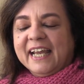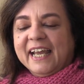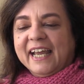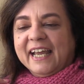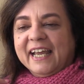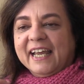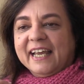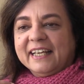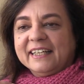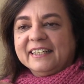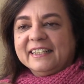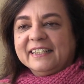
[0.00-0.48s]

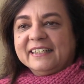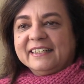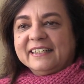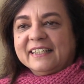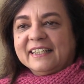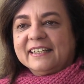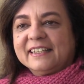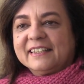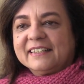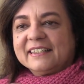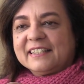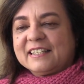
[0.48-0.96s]
and
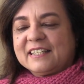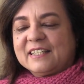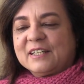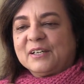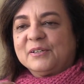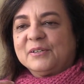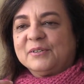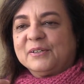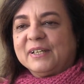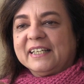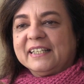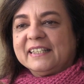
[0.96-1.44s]
uh,
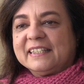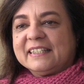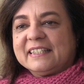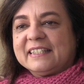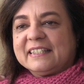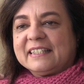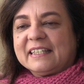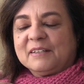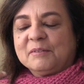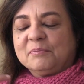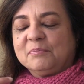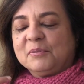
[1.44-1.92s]
so
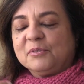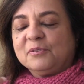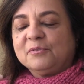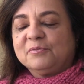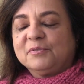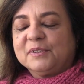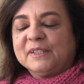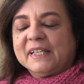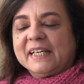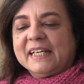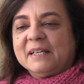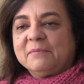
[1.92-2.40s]
it's a
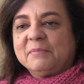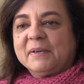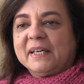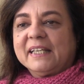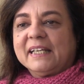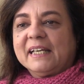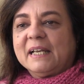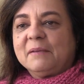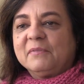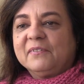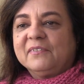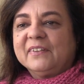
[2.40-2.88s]
beautiful lady by
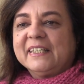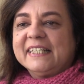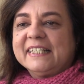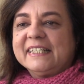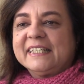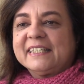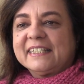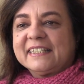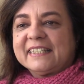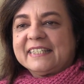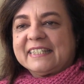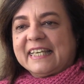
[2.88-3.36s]
the name of
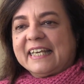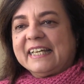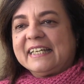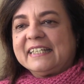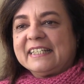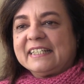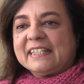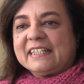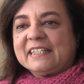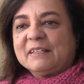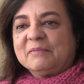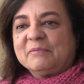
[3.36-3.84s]
Lisa
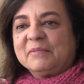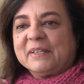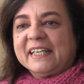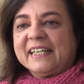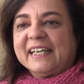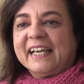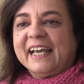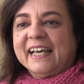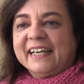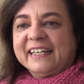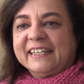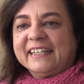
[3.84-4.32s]
sent it to
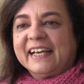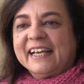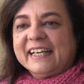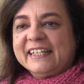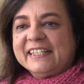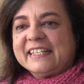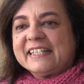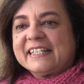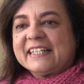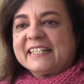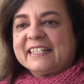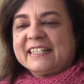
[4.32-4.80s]
me, and
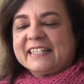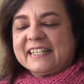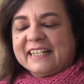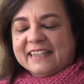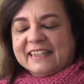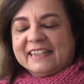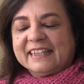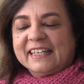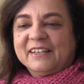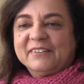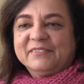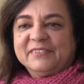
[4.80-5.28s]
I just
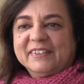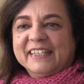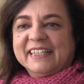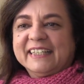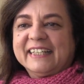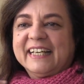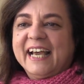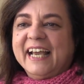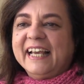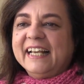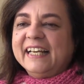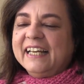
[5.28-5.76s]
love
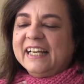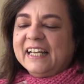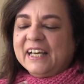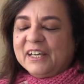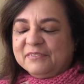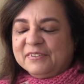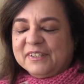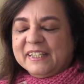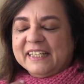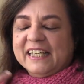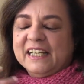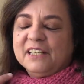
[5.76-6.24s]
it. I
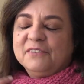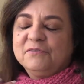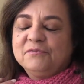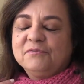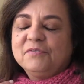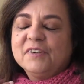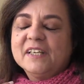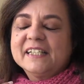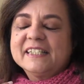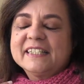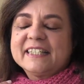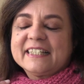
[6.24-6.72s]
love it. It
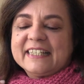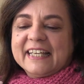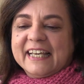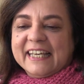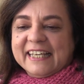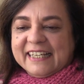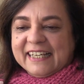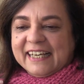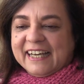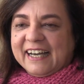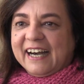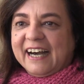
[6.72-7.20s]
feels
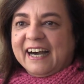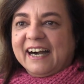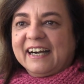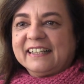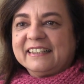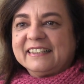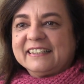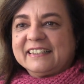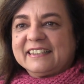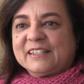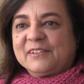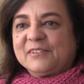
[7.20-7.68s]
like a
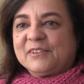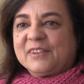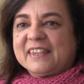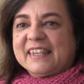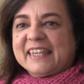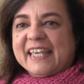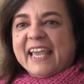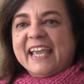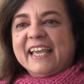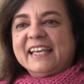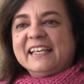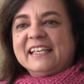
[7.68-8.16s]
hug. So
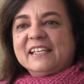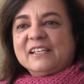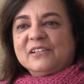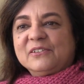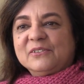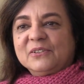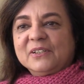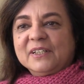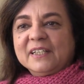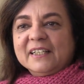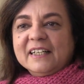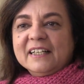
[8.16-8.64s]
thank
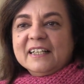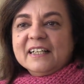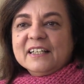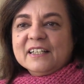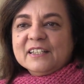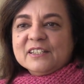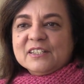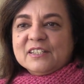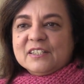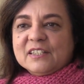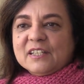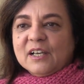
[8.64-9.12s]
you.
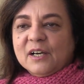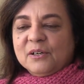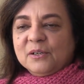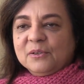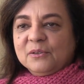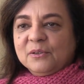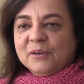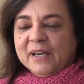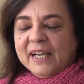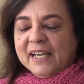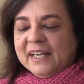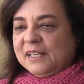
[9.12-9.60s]

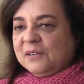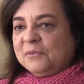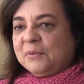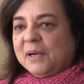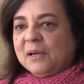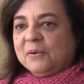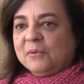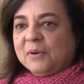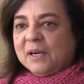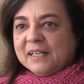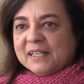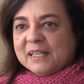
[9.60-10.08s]
So,
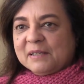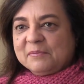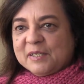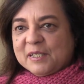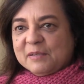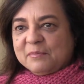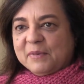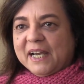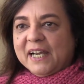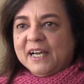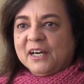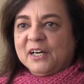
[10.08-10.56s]
anyway, welcome
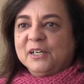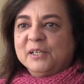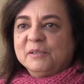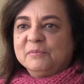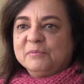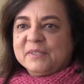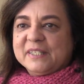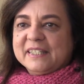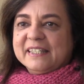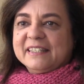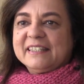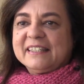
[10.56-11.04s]
to my
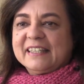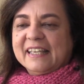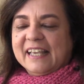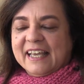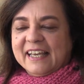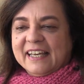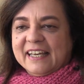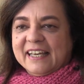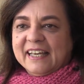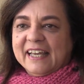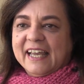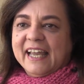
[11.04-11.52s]
home.
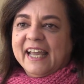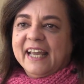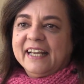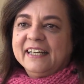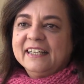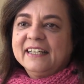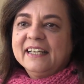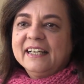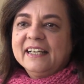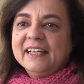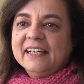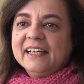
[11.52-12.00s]
Uh,
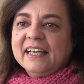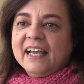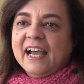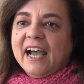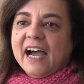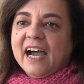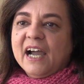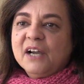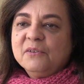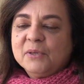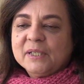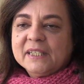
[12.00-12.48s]
and
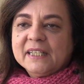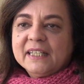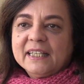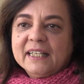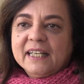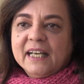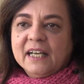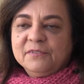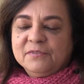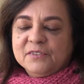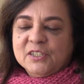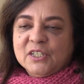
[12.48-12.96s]
I would
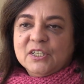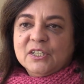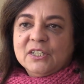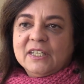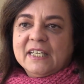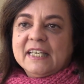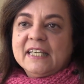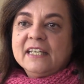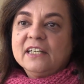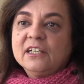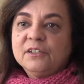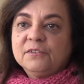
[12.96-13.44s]
love to
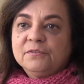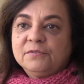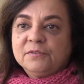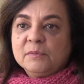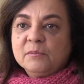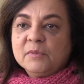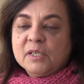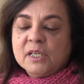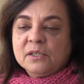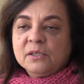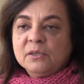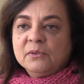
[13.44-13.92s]
hear
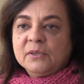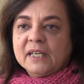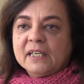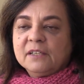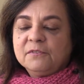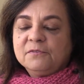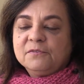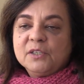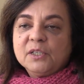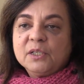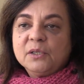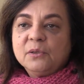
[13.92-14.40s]
from you.
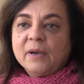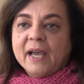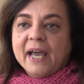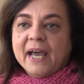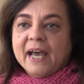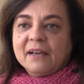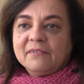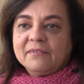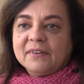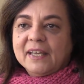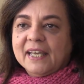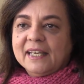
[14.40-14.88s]
If you
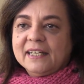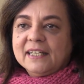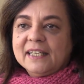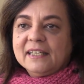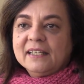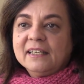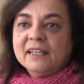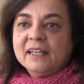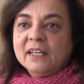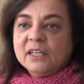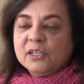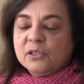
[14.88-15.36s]
have
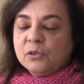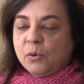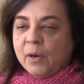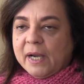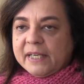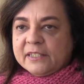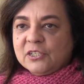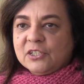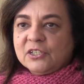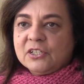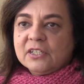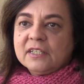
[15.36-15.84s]
any
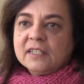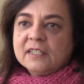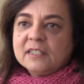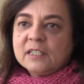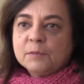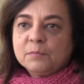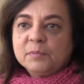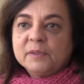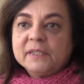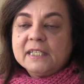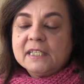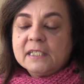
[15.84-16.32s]

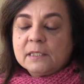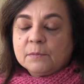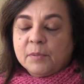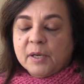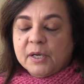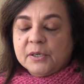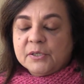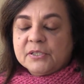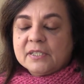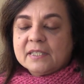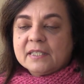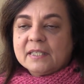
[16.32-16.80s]
questions, please
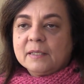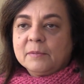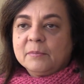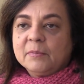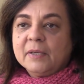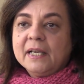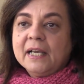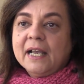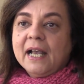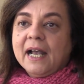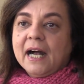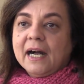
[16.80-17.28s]
post
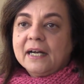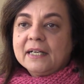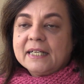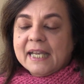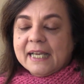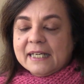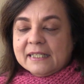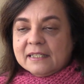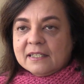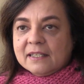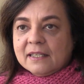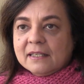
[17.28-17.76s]
them. I'll
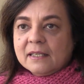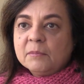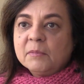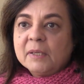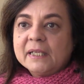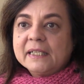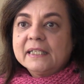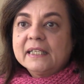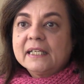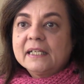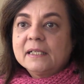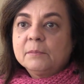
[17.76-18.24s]
get to them
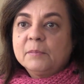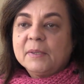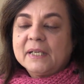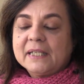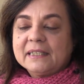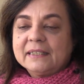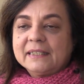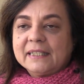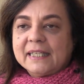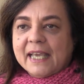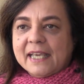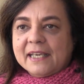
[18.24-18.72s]
a little
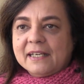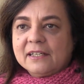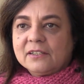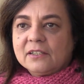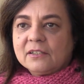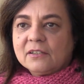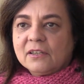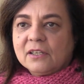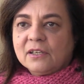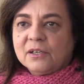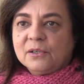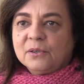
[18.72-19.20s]
bit
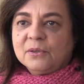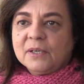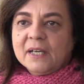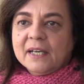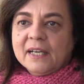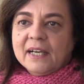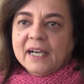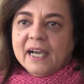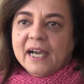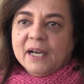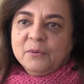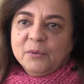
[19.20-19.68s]
later, though.
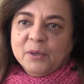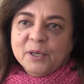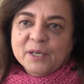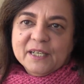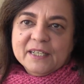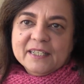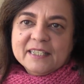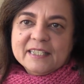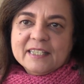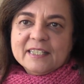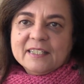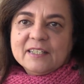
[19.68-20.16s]
I
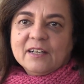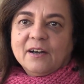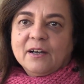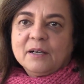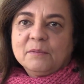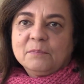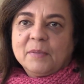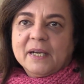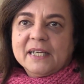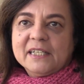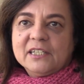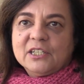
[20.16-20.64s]
wanted to
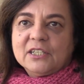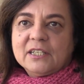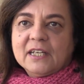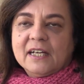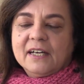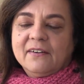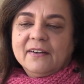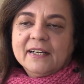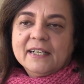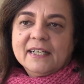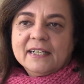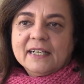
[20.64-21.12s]
start by
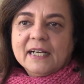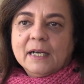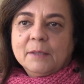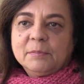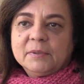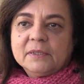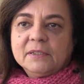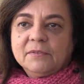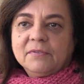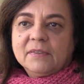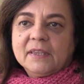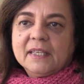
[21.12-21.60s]
sharing a
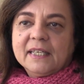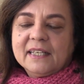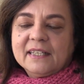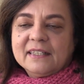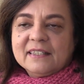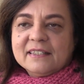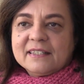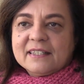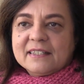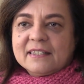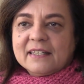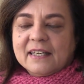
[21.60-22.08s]
couple of
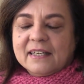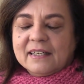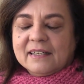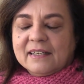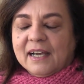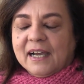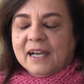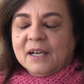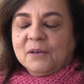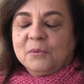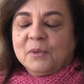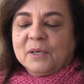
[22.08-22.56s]
things that
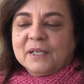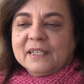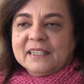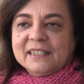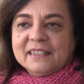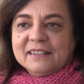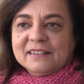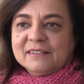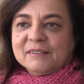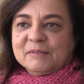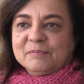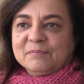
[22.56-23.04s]
I
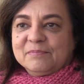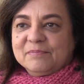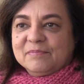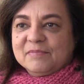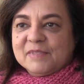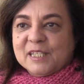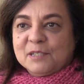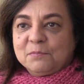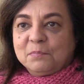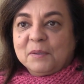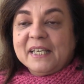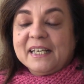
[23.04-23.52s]
wanted to
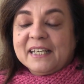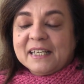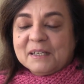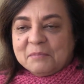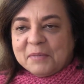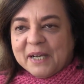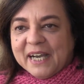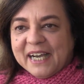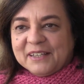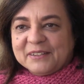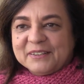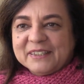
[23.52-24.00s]
speak
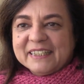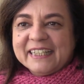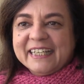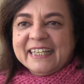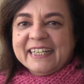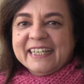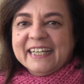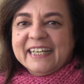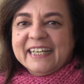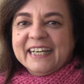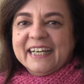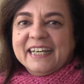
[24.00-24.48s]
about.
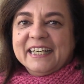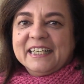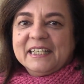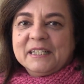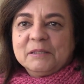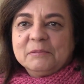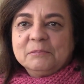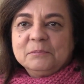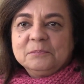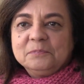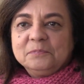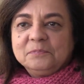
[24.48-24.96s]

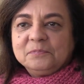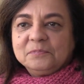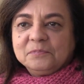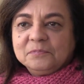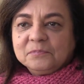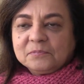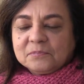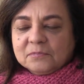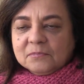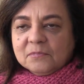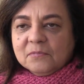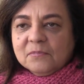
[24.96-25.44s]
Um,
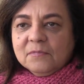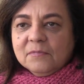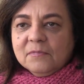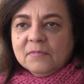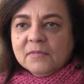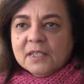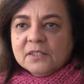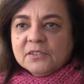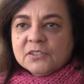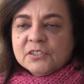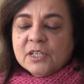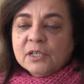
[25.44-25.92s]

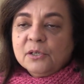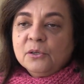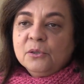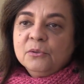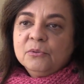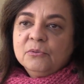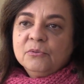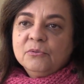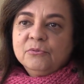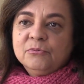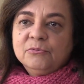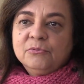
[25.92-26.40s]

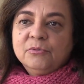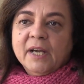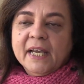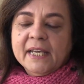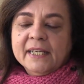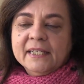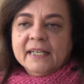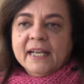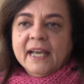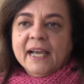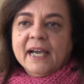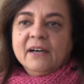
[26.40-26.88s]
so,
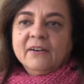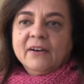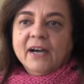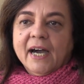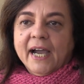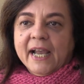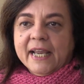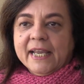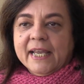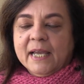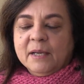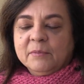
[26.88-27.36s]
right now,
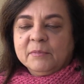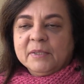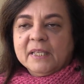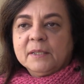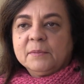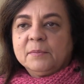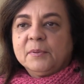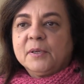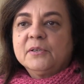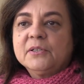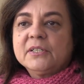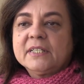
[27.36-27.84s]
I am in
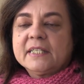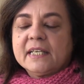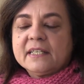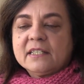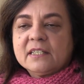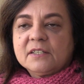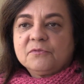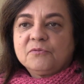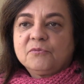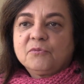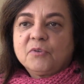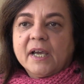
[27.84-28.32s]
the
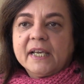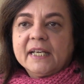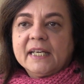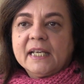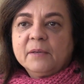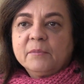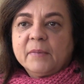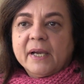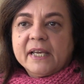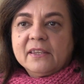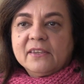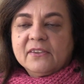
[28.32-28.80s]
process of
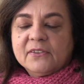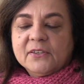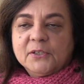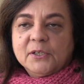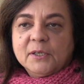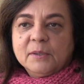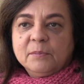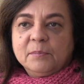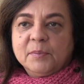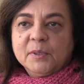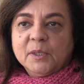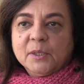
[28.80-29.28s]
writing my
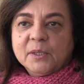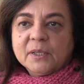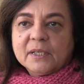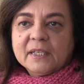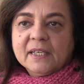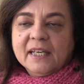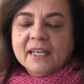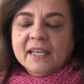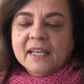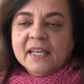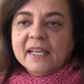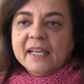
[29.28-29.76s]
third
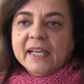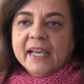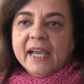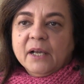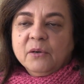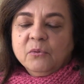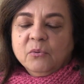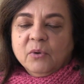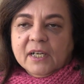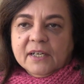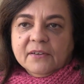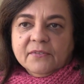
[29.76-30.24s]
book.
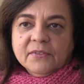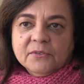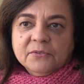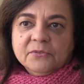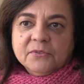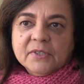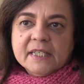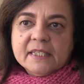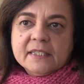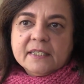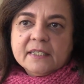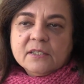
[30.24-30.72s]
And one of the
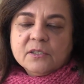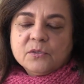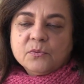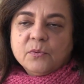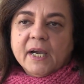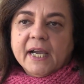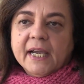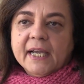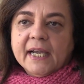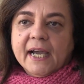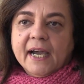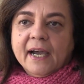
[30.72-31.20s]
reasons
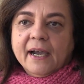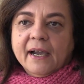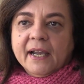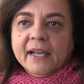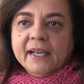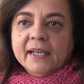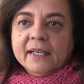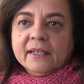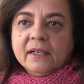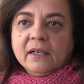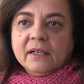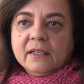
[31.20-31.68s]
why
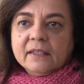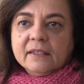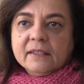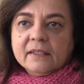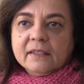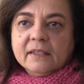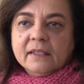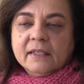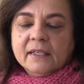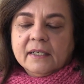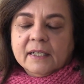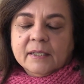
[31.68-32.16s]
I,
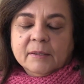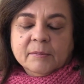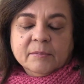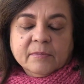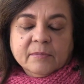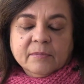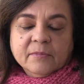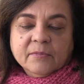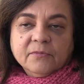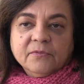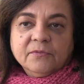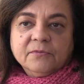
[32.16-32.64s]

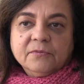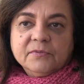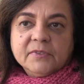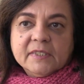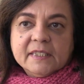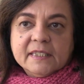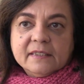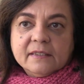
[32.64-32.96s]
um,